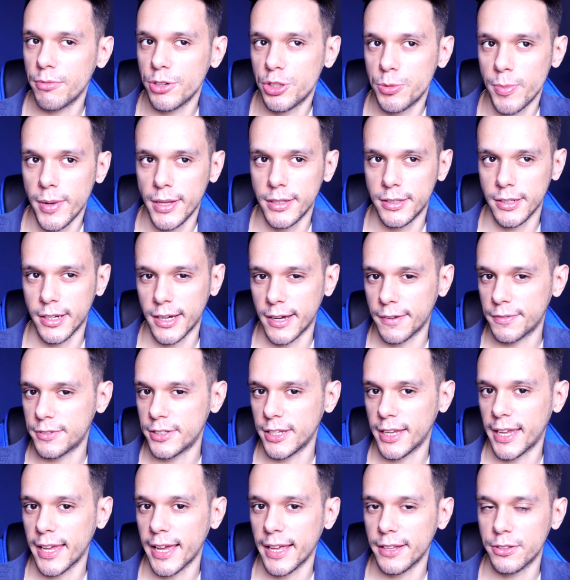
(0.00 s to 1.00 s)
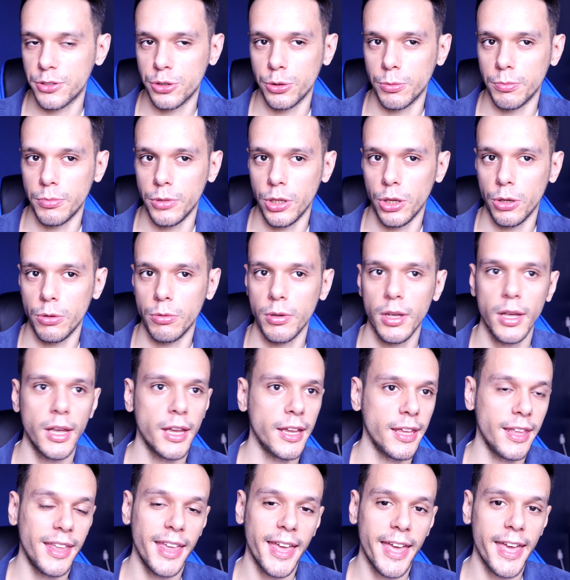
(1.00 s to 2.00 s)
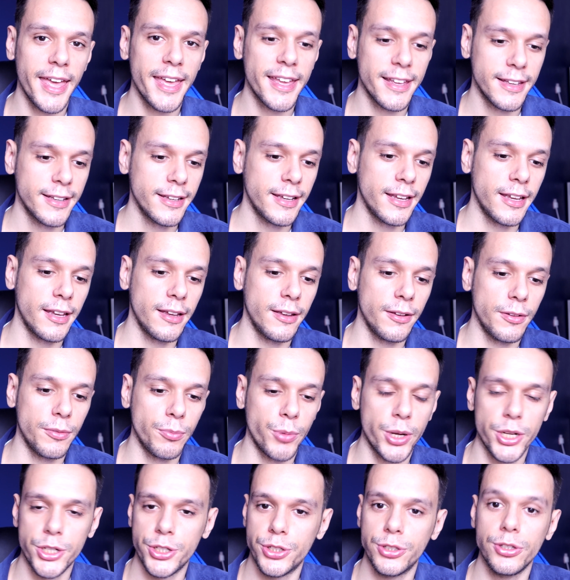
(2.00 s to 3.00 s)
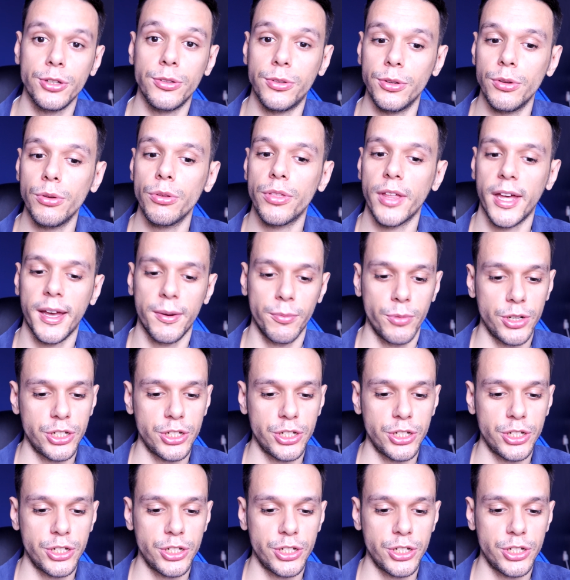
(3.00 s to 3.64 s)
which means I have to get some new gear in which to do that,